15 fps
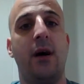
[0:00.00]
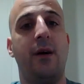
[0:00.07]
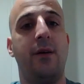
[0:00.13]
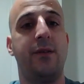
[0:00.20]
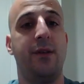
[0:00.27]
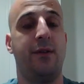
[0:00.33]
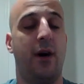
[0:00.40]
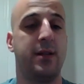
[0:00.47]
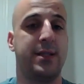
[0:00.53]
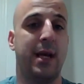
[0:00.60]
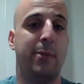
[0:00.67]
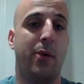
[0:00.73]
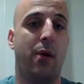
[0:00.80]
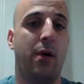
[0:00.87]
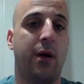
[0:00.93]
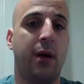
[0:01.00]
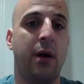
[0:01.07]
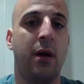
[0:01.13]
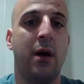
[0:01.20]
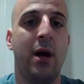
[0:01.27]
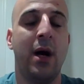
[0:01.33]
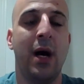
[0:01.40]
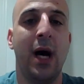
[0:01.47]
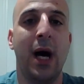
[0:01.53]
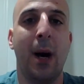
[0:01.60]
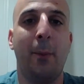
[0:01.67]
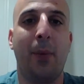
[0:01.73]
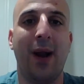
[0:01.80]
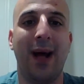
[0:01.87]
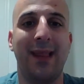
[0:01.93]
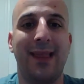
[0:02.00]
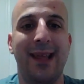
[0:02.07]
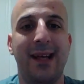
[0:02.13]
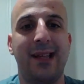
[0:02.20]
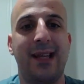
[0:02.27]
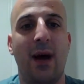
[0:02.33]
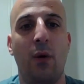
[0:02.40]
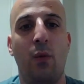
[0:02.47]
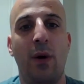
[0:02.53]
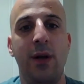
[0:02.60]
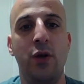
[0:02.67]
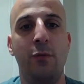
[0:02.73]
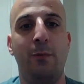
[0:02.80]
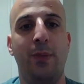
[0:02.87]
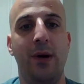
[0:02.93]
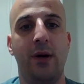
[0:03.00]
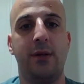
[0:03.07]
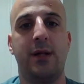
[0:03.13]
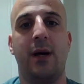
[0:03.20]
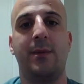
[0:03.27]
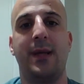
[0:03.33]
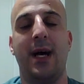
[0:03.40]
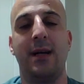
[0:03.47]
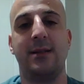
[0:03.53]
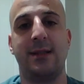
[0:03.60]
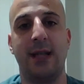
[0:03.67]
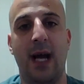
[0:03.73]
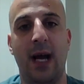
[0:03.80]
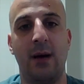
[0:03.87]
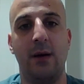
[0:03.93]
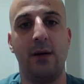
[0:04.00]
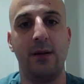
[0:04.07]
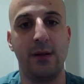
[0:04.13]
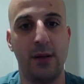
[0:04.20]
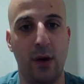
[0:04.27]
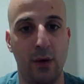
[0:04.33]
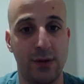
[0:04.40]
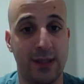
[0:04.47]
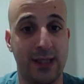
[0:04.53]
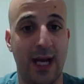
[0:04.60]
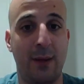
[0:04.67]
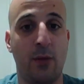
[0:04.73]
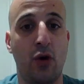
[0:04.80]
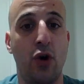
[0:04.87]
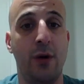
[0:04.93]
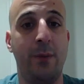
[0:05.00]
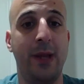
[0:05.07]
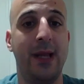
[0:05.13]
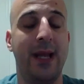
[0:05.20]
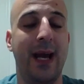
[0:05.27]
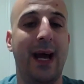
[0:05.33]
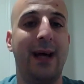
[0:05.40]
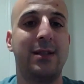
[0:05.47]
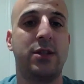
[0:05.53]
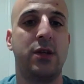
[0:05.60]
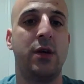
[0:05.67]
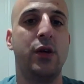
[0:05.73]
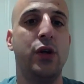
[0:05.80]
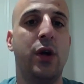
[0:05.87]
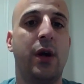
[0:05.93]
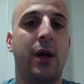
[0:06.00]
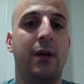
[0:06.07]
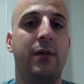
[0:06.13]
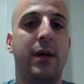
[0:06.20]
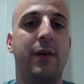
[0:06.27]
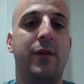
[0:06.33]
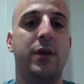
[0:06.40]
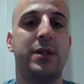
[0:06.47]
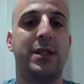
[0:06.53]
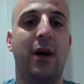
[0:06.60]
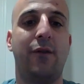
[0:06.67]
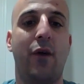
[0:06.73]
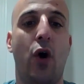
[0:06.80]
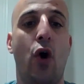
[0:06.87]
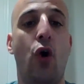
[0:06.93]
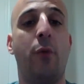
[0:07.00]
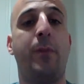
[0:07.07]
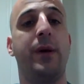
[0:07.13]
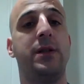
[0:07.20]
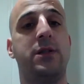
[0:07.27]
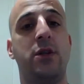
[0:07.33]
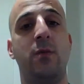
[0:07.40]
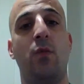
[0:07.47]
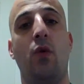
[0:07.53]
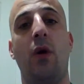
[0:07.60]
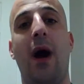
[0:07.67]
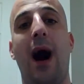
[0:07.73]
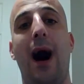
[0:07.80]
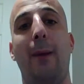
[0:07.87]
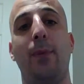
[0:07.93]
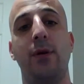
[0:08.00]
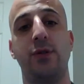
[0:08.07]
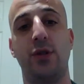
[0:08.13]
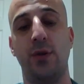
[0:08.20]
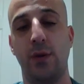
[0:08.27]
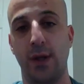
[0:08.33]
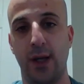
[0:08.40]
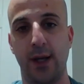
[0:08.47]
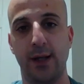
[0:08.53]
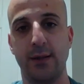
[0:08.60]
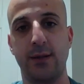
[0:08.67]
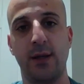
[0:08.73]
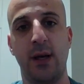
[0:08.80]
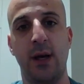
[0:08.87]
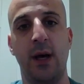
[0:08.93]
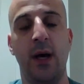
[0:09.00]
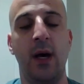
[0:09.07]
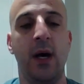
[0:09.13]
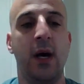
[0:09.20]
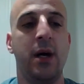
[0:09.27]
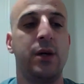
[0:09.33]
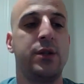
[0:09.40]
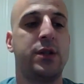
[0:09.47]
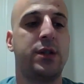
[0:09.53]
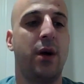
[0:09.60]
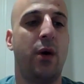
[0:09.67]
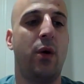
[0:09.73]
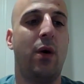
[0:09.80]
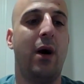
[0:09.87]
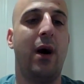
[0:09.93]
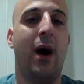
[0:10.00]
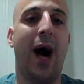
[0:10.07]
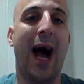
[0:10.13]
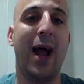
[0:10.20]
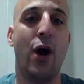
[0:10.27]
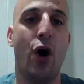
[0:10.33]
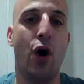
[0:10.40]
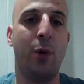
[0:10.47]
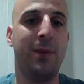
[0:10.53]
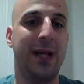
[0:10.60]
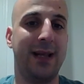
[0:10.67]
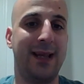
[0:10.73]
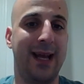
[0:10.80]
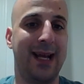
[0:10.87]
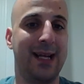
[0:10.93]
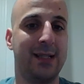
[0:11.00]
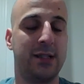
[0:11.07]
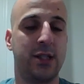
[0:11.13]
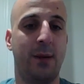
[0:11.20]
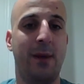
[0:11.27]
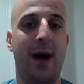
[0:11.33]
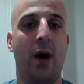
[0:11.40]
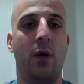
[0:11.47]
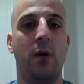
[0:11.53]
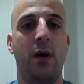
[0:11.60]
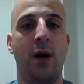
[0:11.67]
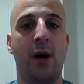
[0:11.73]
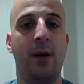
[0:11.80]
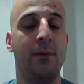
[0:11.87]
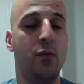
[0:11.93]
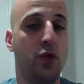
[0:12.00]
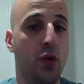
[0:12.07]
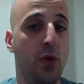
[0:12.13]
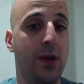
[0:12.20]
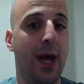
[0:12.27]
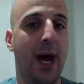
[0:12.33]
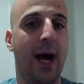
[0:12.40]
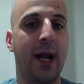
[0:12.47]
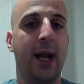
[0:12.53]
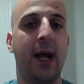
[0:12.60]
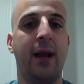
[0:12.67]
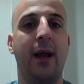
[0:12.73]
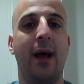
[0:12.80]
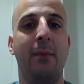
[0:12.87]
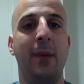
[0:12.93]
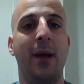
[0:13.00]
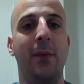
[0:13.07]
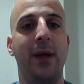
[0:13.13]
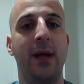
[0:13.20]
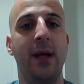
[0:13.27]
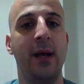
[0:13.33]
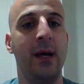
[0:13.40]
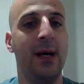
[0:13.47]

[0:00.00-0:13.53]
of Devontae Parker. But I think that when you build up that Sam could be the answer, you're going to leave yourself open to more opportunities. So I hope that they can somehow do that and maybe